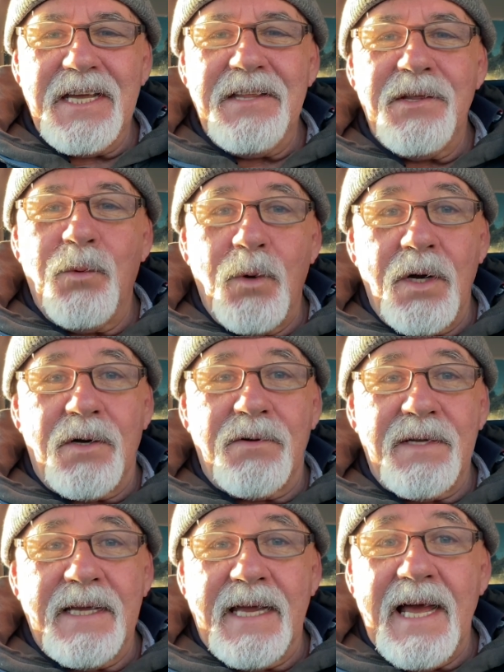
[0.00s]
in the
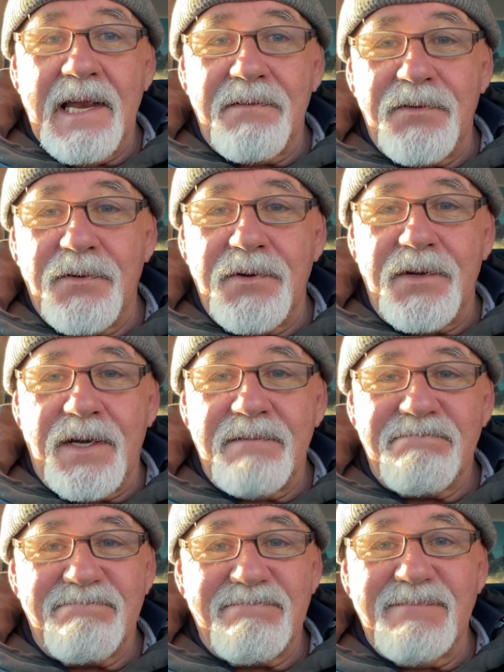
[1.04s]
world in California.
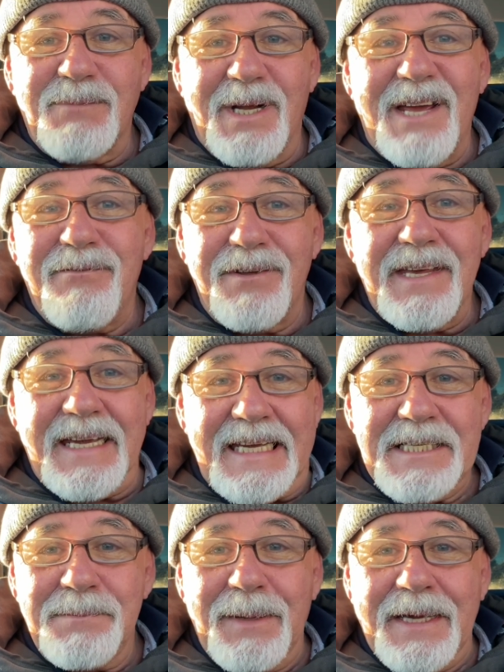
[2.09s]
Well, everything
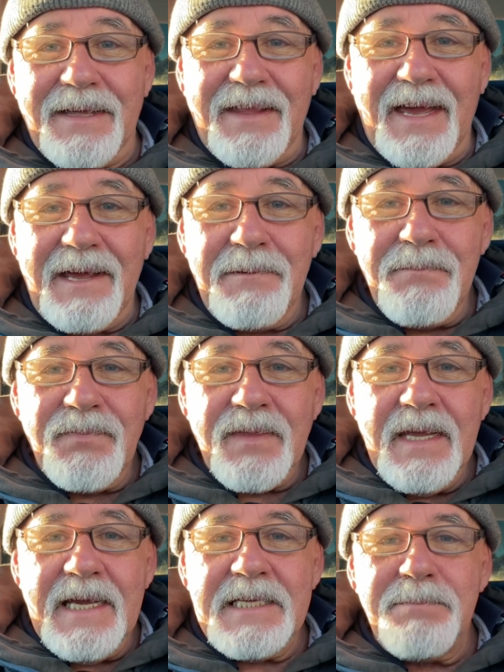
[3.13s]
is bigger there.
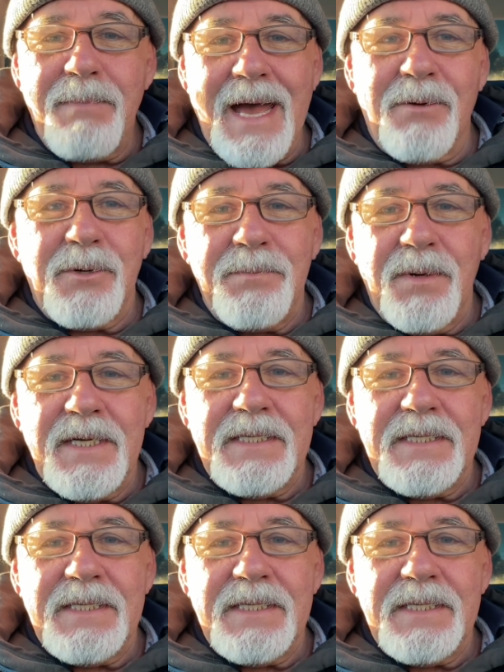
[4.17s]
It's powered by